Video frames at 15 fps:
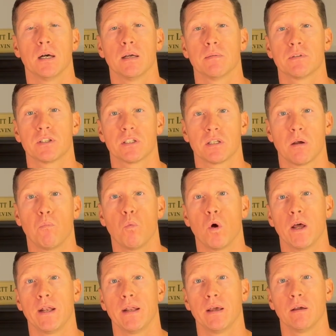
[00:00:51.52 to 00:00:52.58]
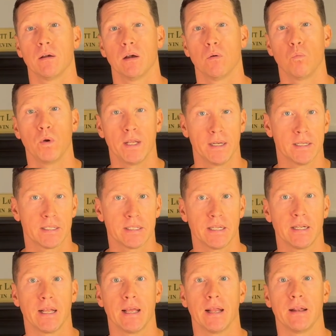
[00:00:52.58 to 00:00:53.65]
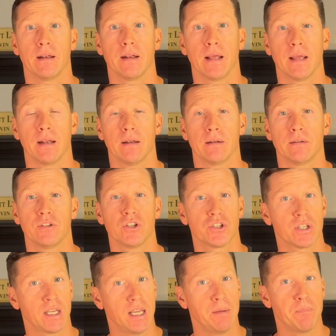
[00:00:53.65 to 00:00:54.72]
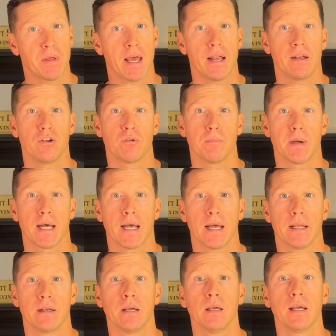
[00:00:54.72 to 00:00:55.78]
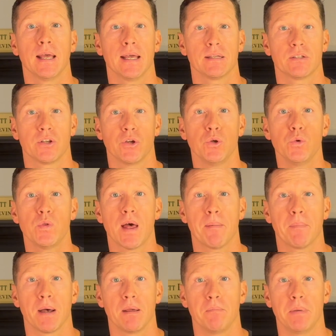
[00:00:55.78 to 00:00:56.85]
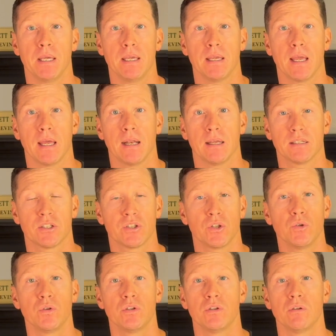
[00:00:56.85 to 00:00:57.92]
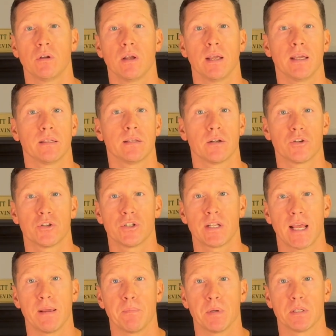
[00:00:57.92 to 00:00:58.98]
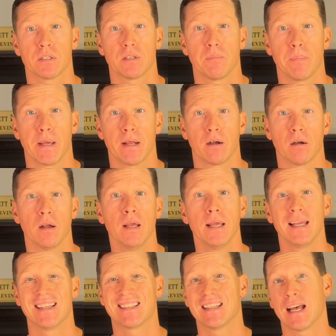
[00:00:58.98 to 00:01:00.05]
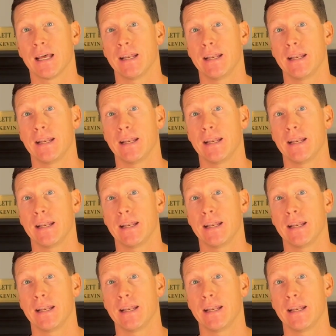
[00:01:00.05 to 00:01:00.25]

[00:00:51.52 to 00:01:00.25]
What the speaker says: Someone witnessed it, and just keep that in your mind as to who that might be, and as soon as you can get their statements, the better. It's not